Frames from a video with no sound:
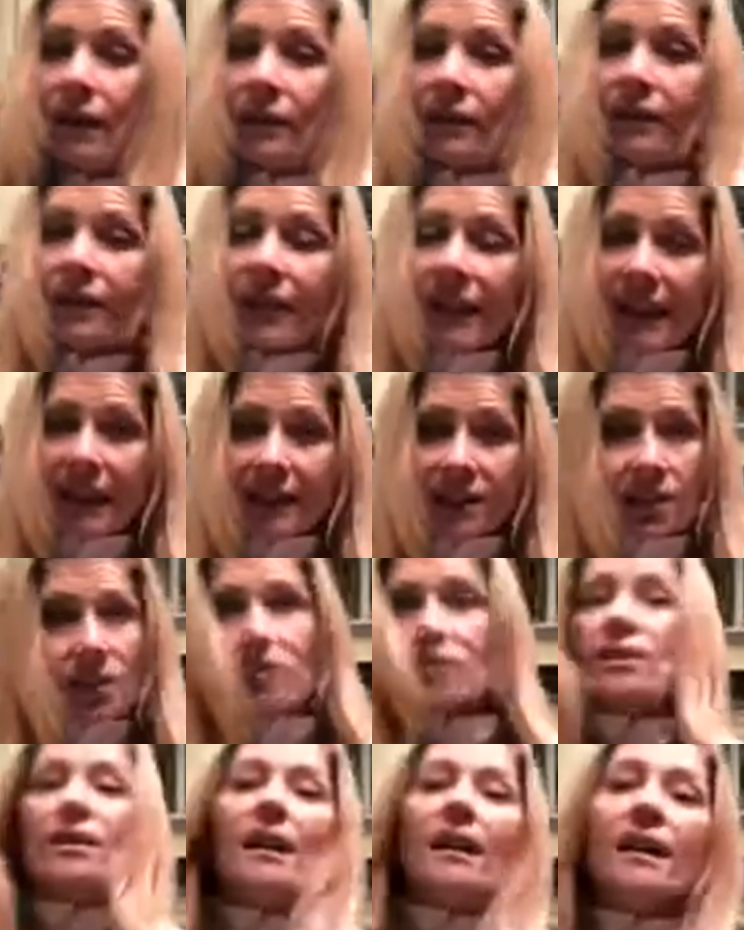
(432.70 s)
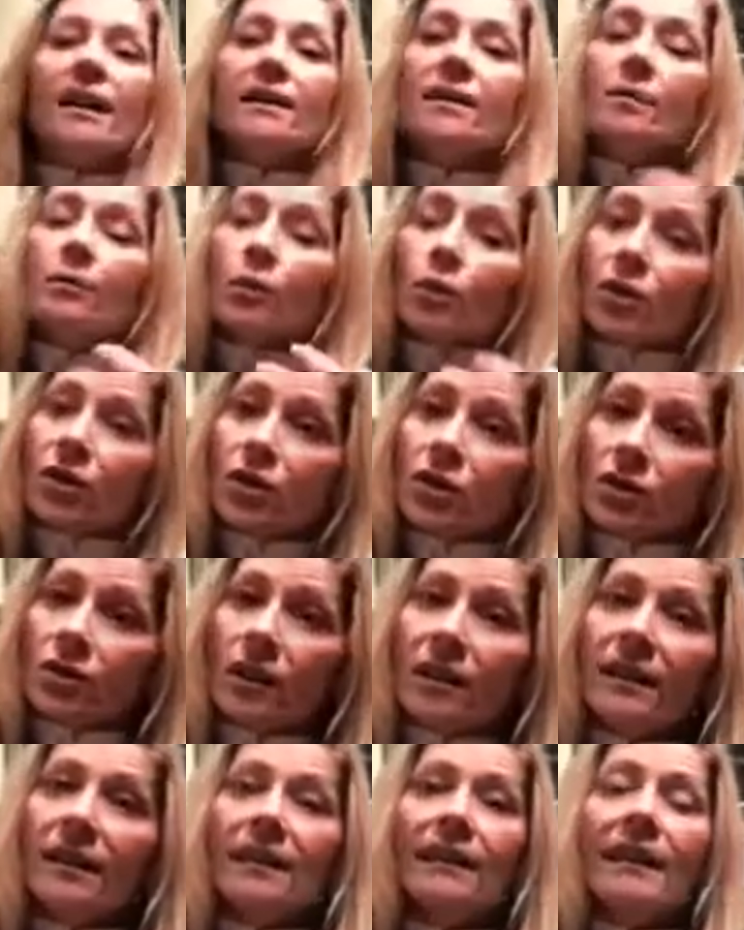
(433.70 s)
out of the exercise, more
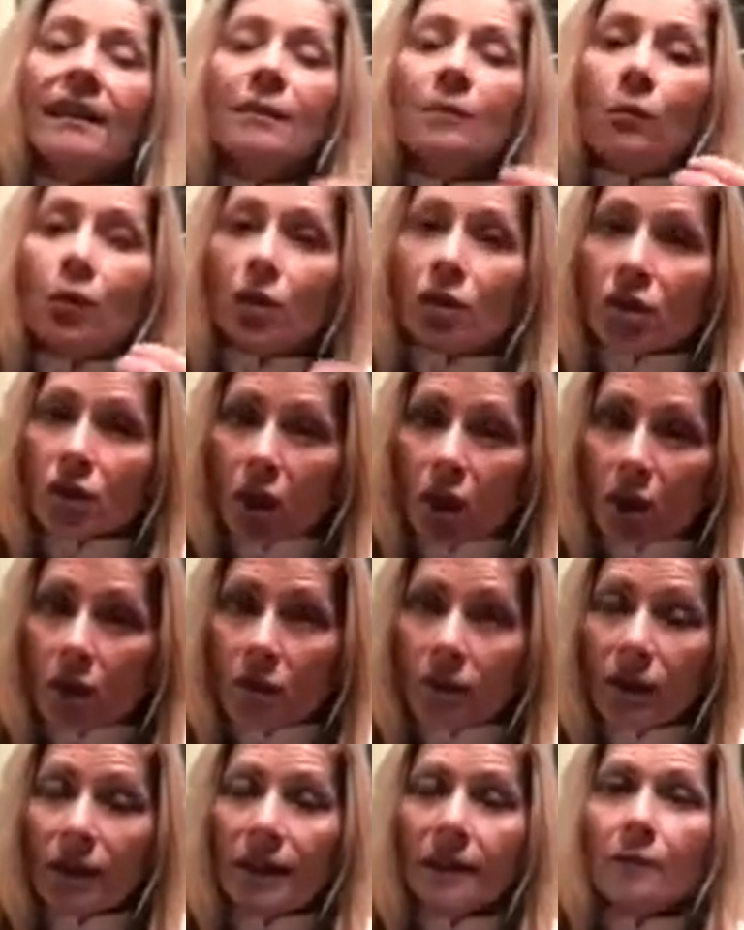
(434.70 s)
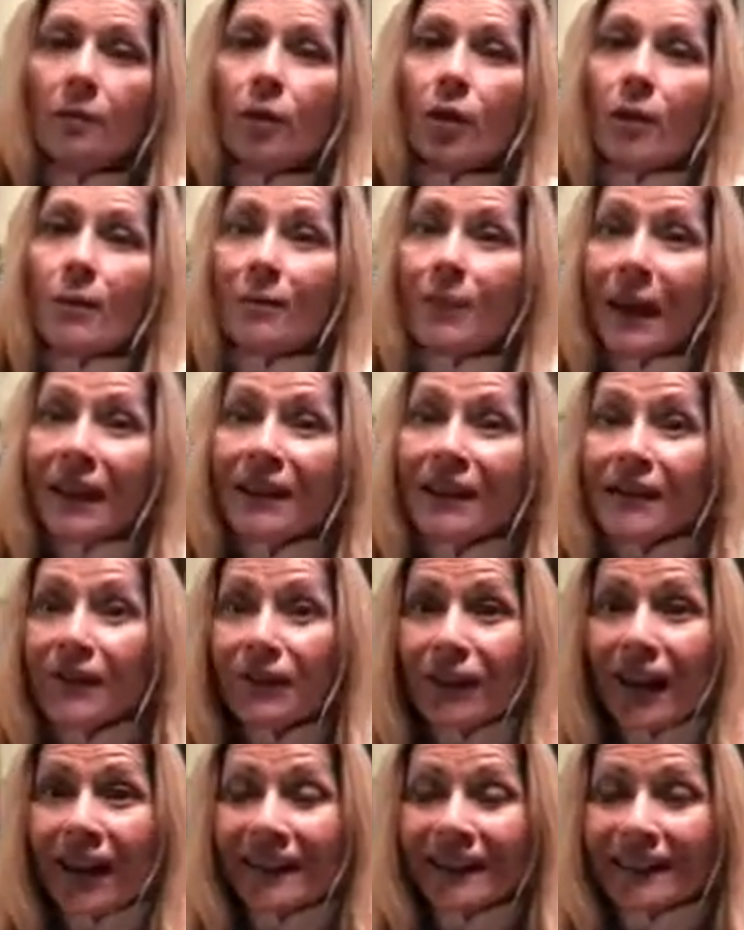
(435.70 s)
strengthening, more toning, more belly
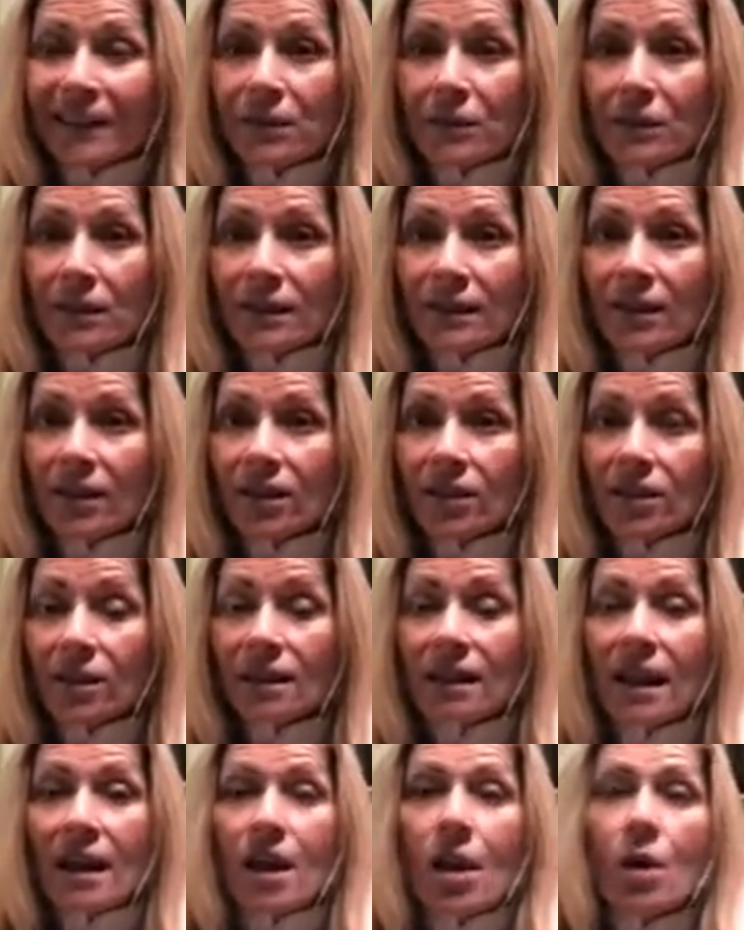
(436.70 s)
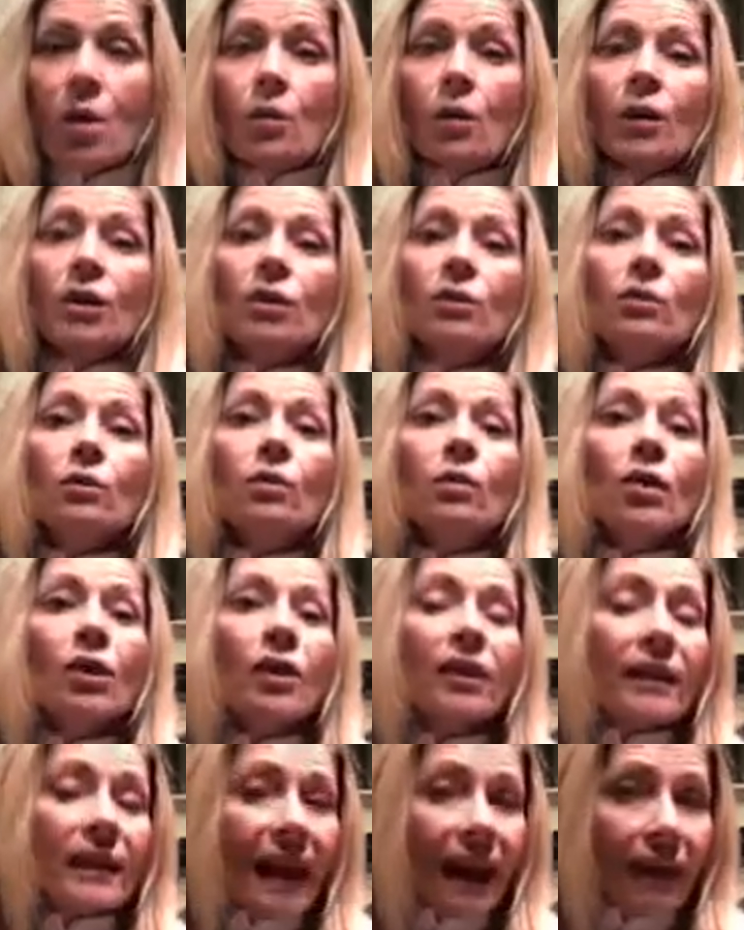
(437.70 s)
flattening results when you
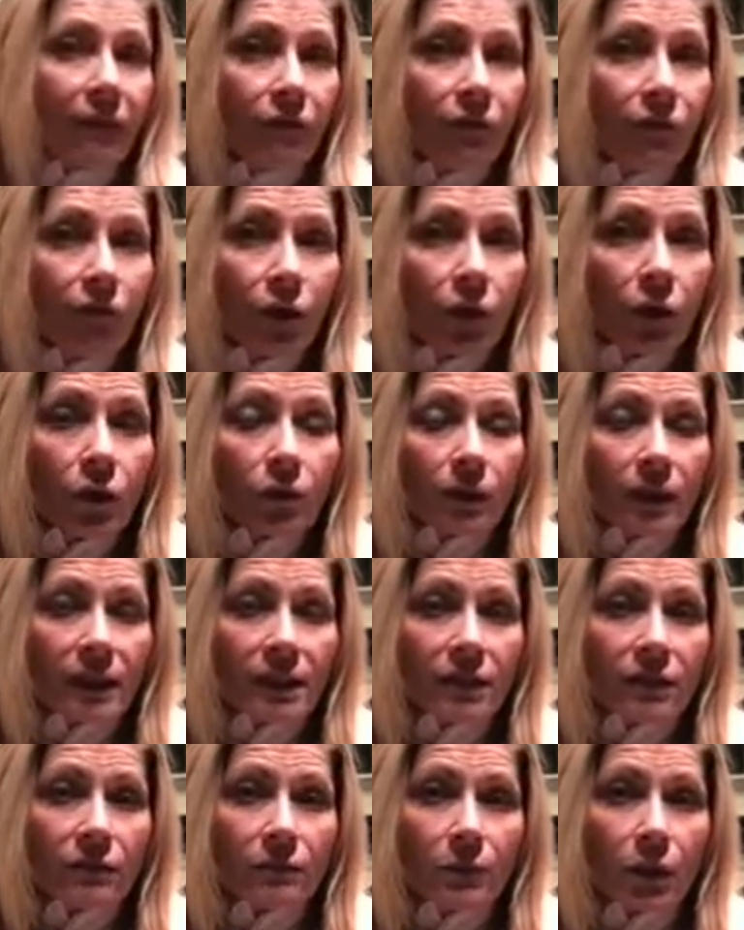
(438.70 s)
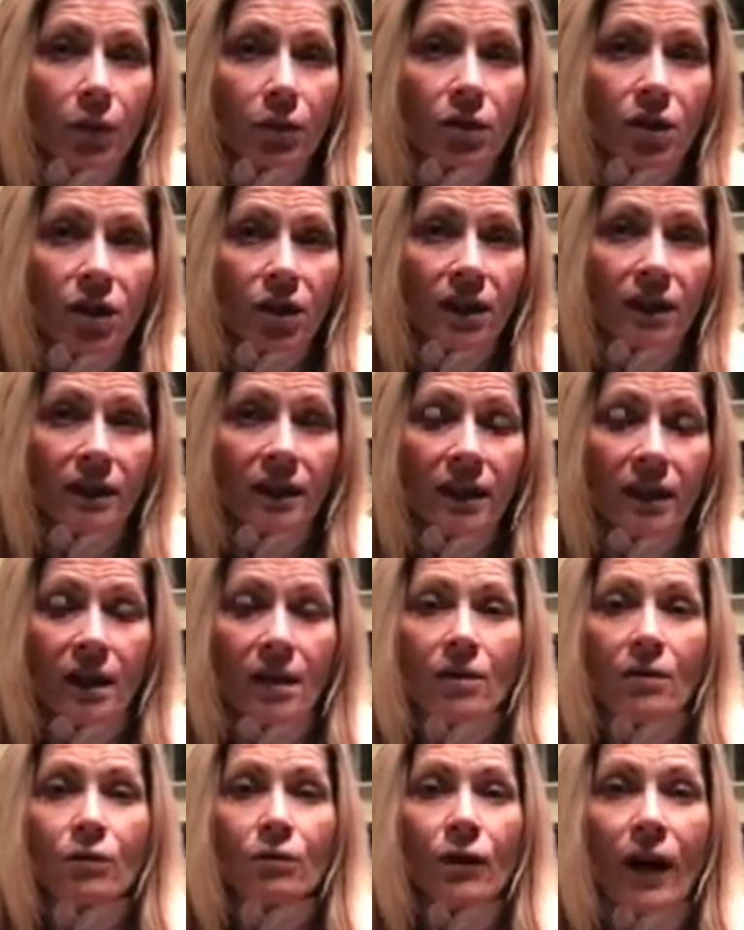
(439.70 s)
work that full range of motion
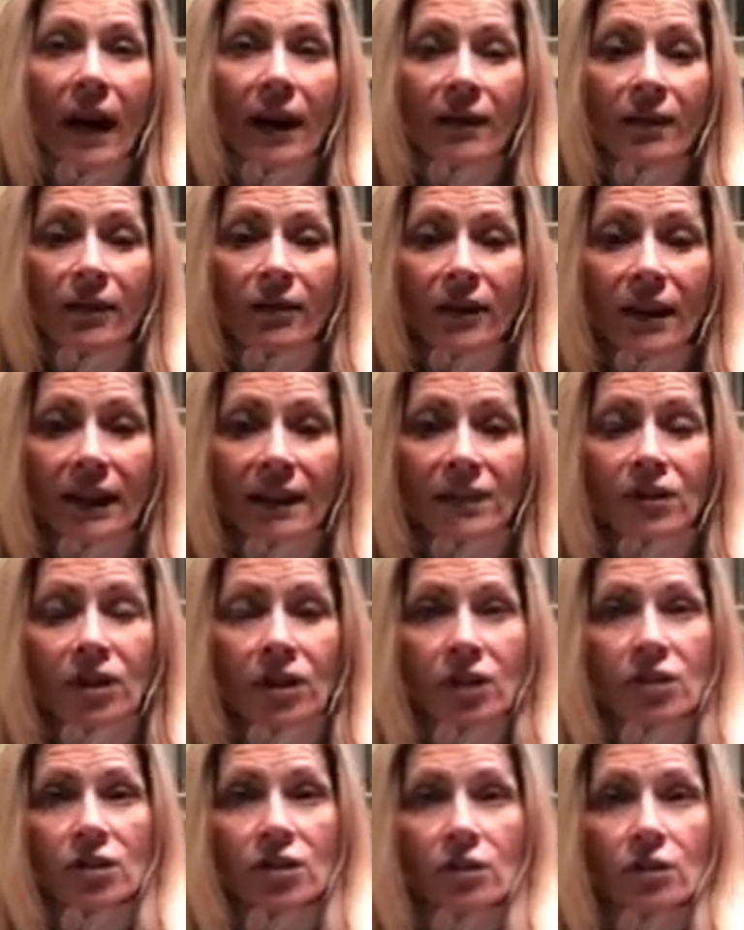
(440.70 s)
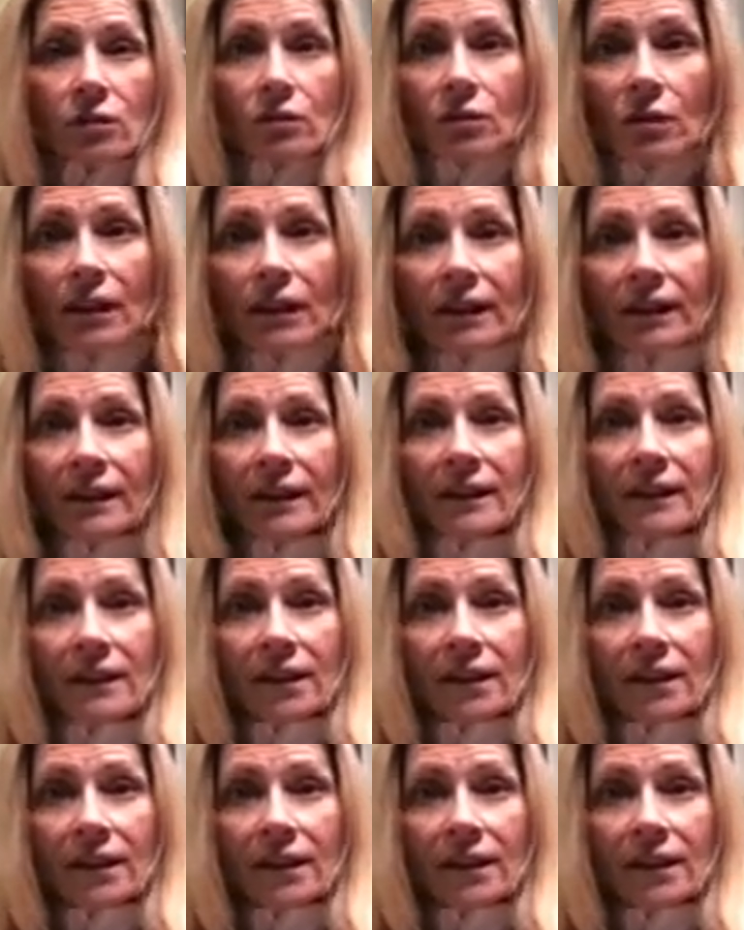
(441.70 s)
rather than just do the,